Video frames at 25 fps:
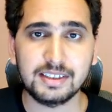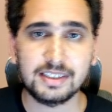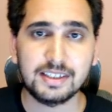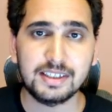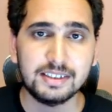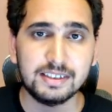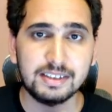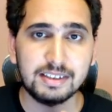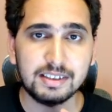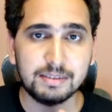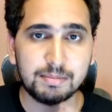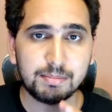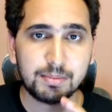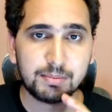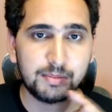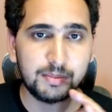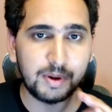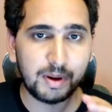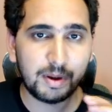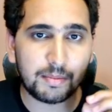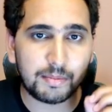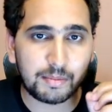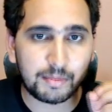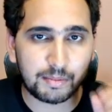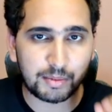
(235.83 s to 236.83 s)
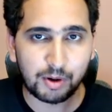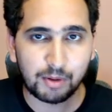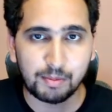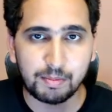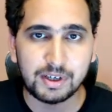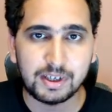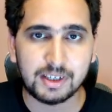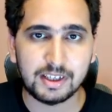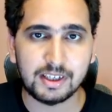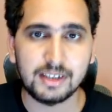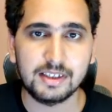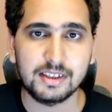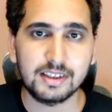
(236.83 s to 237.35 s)
This is the
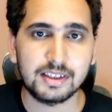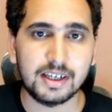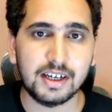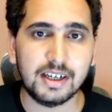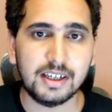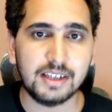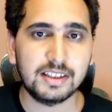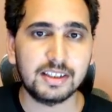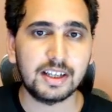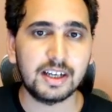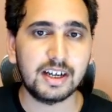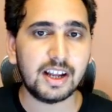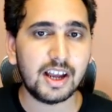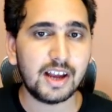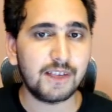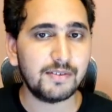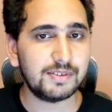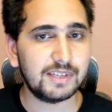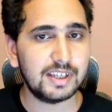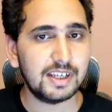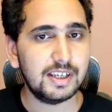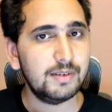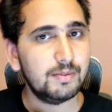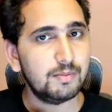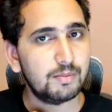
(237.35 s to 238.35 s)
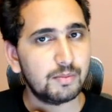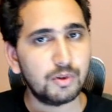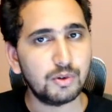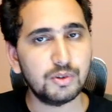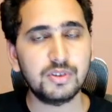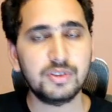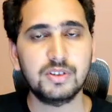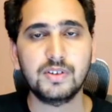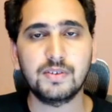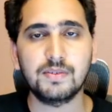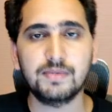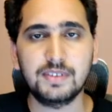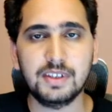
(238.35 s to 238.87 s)
property, right, that I've seen
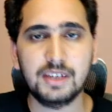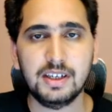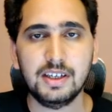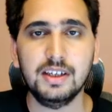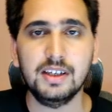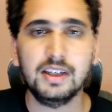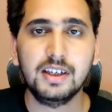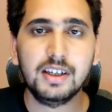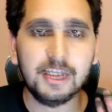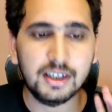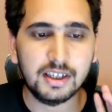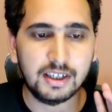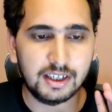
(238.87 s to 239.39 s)
most of the